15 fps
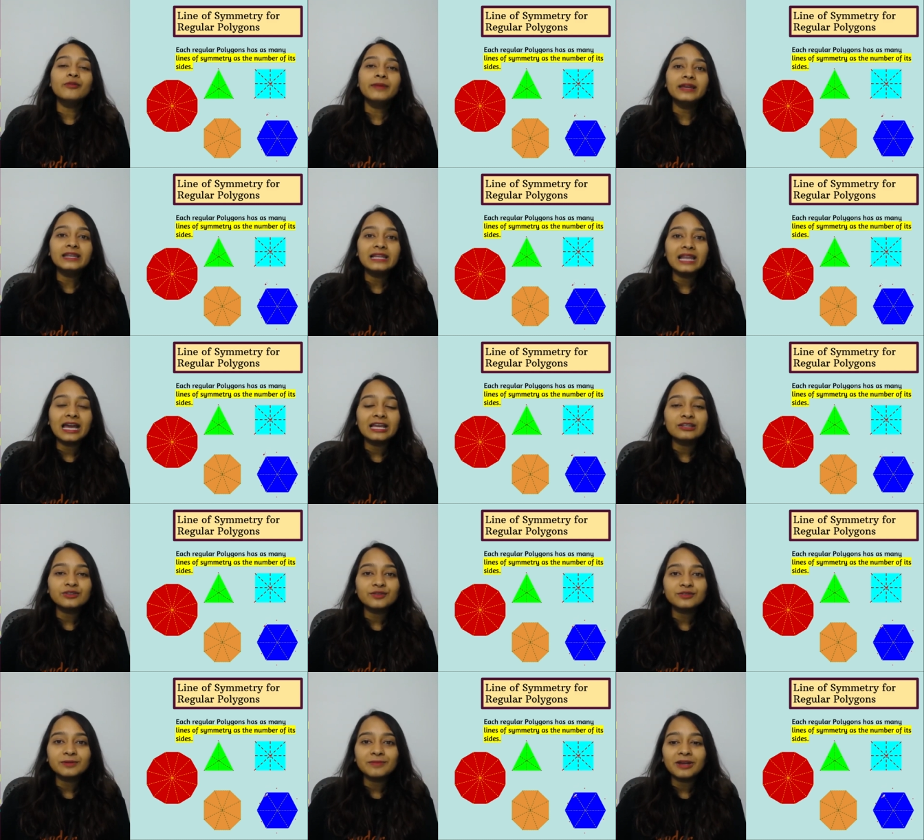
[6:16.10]
many lines
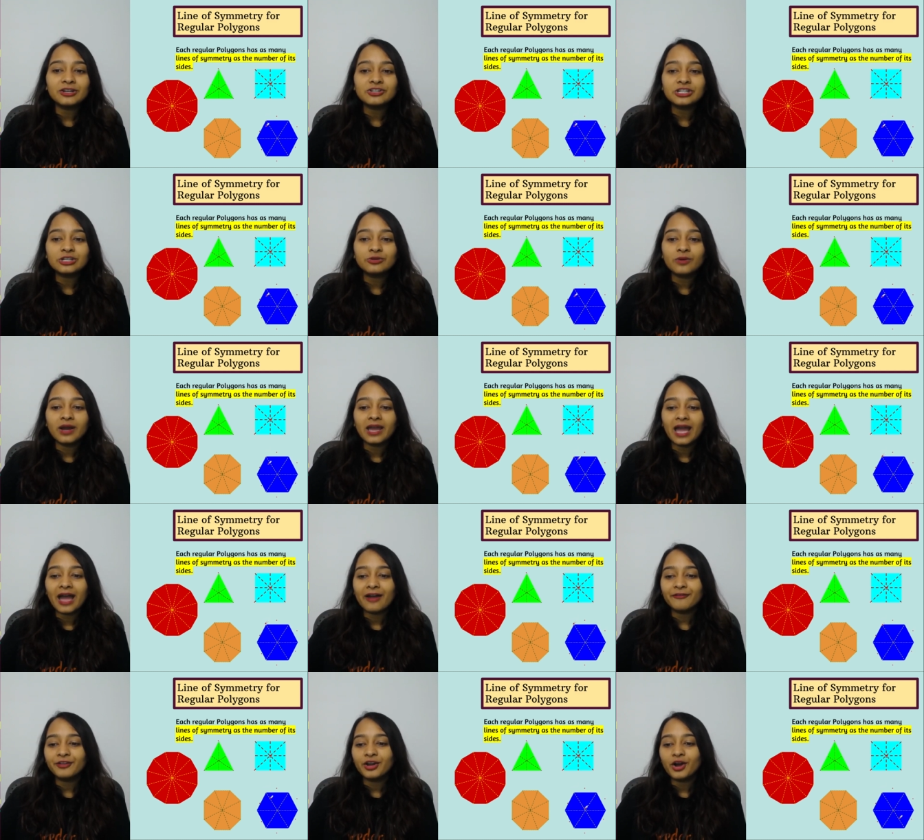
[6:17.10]
of symmetry do I
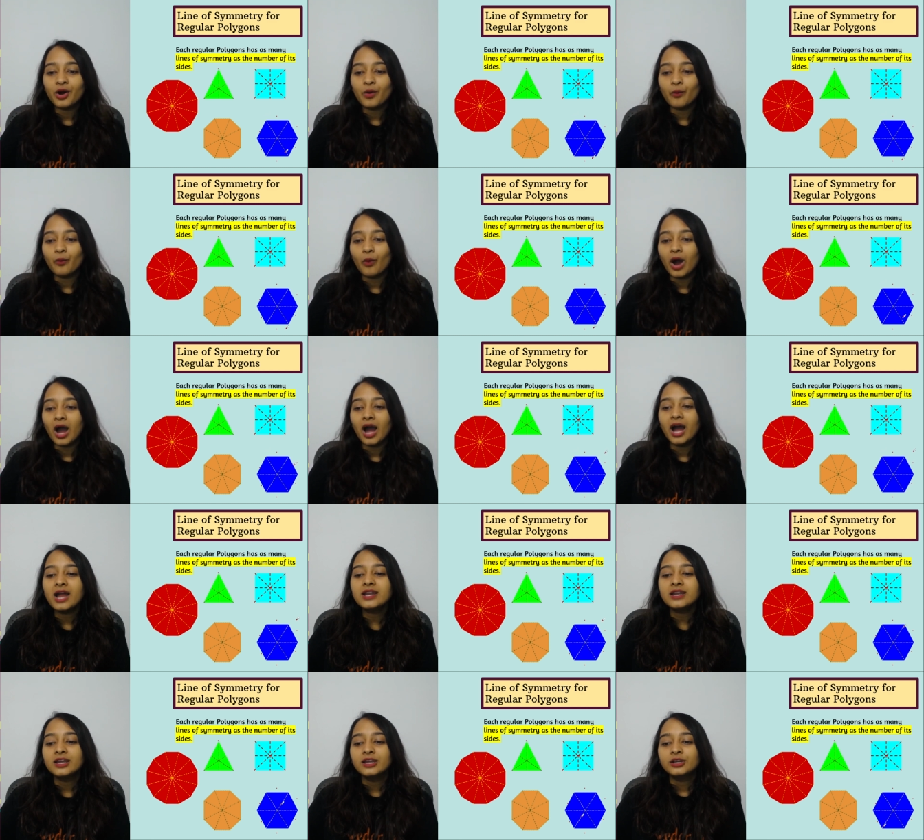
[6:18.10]
have here?
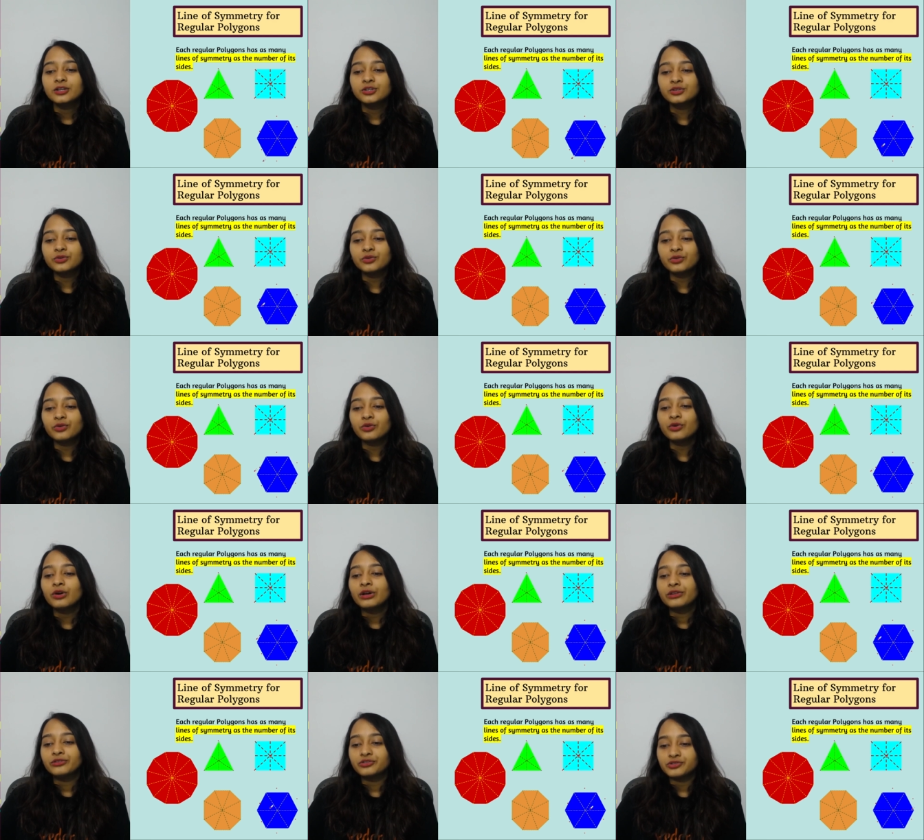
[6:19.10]
One, two,
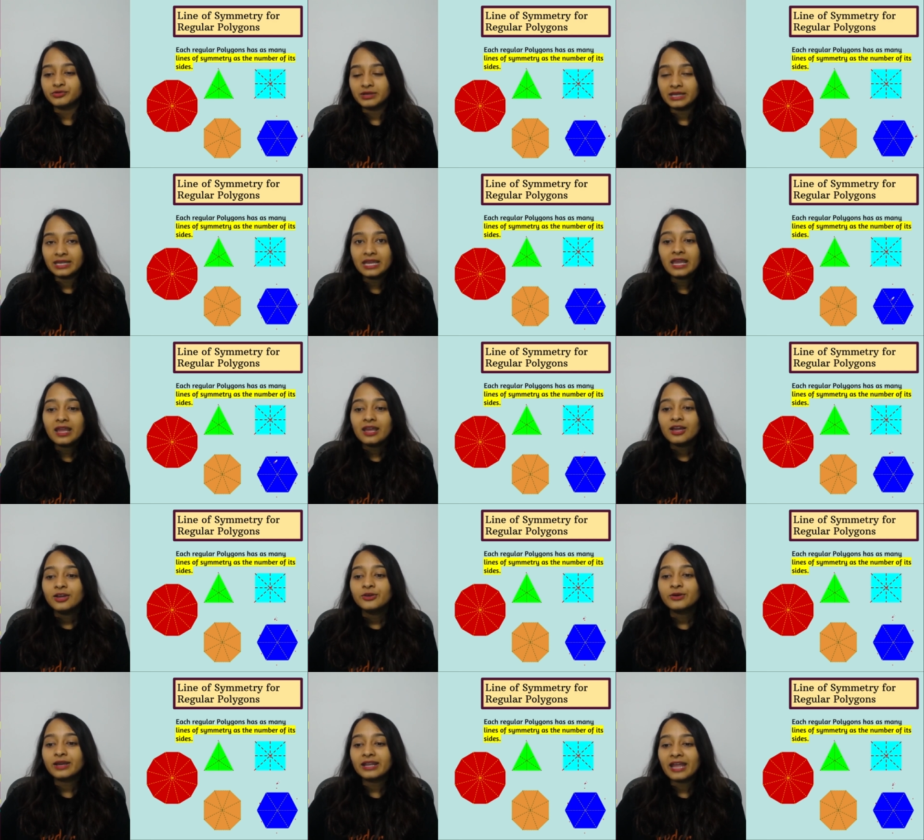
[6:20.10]
three.
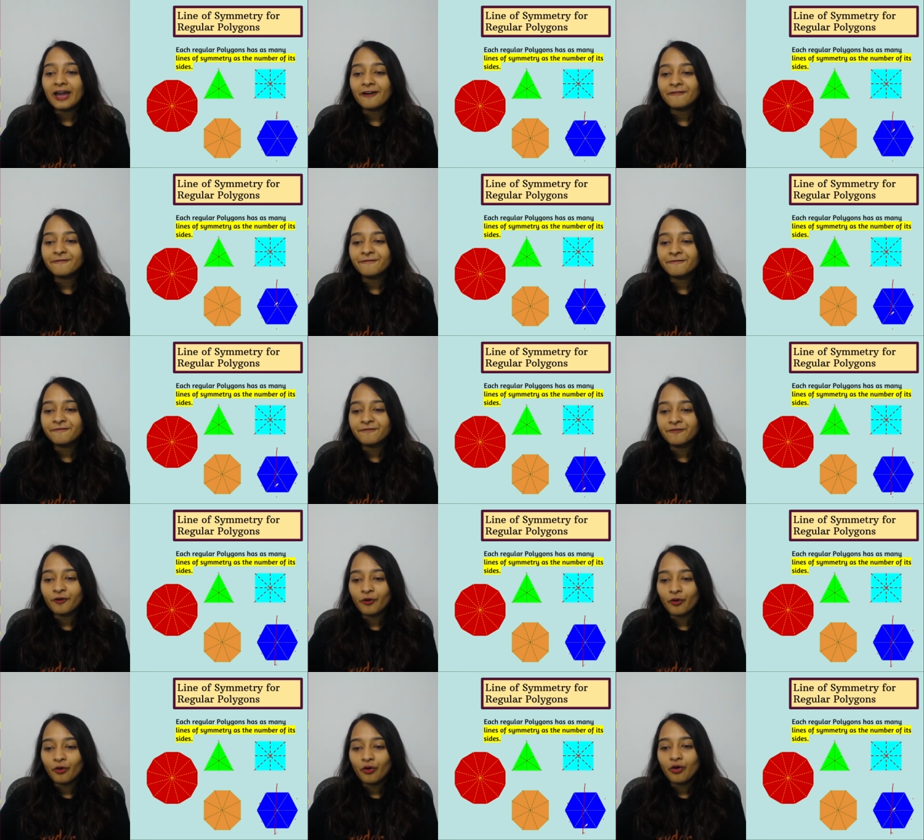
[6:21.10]
You can have
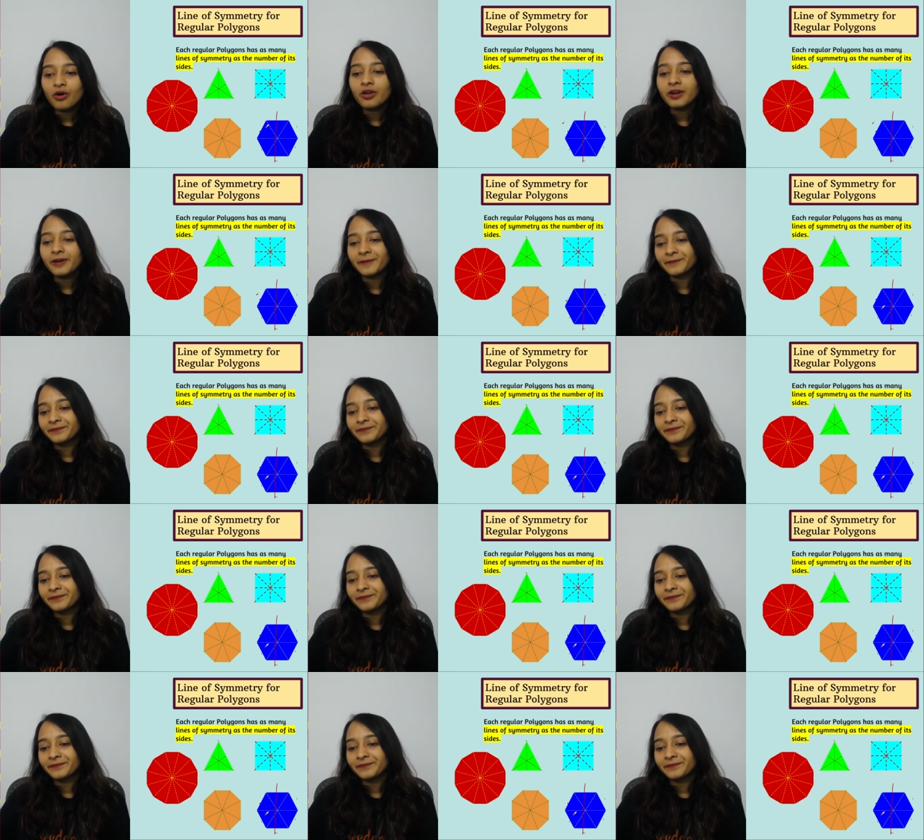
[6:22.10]
four.